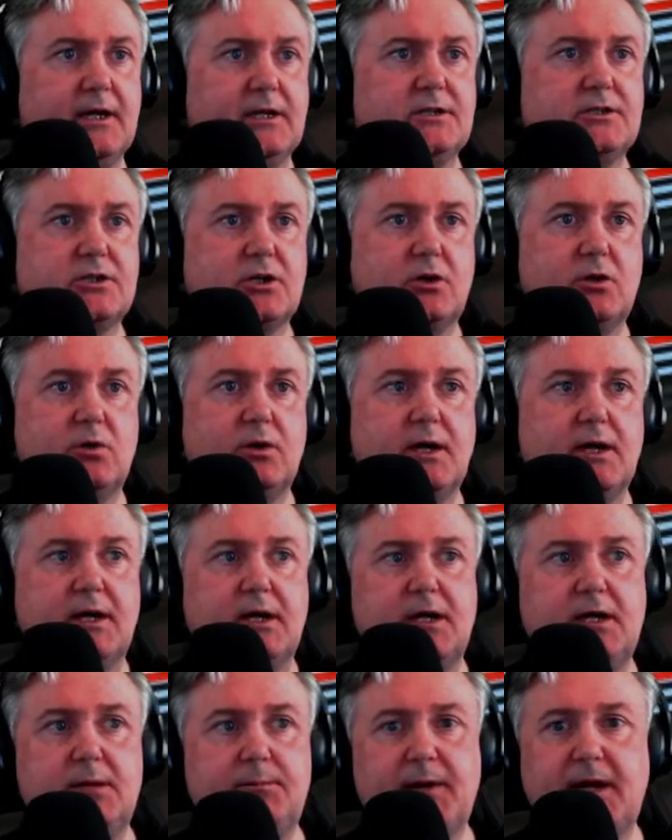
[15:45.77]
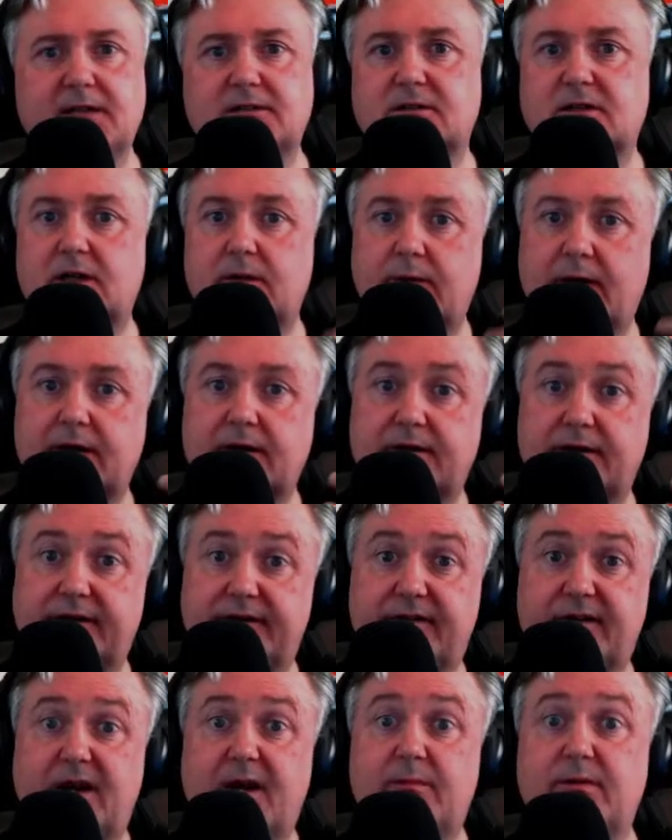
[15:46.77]
So he basically went on the
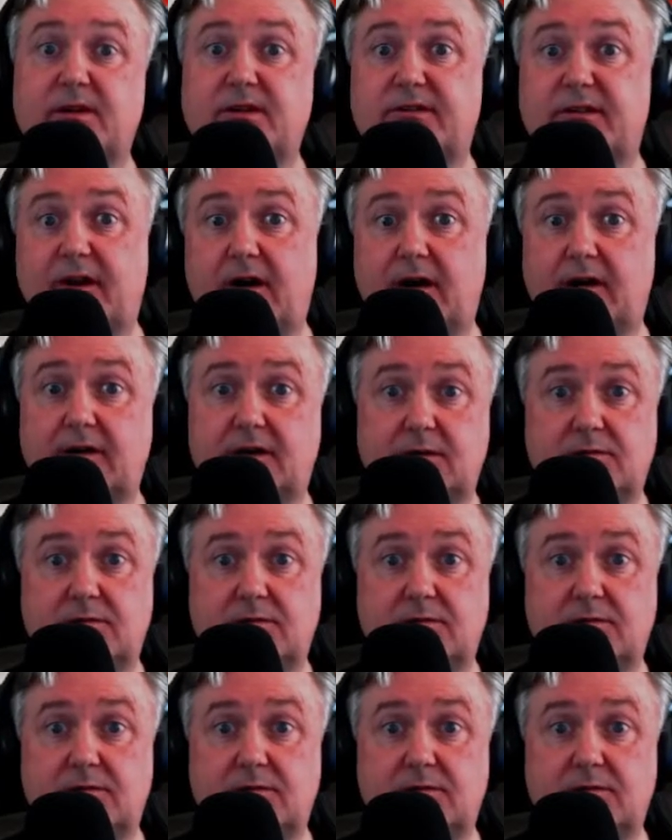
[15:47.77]
celebrity circuit.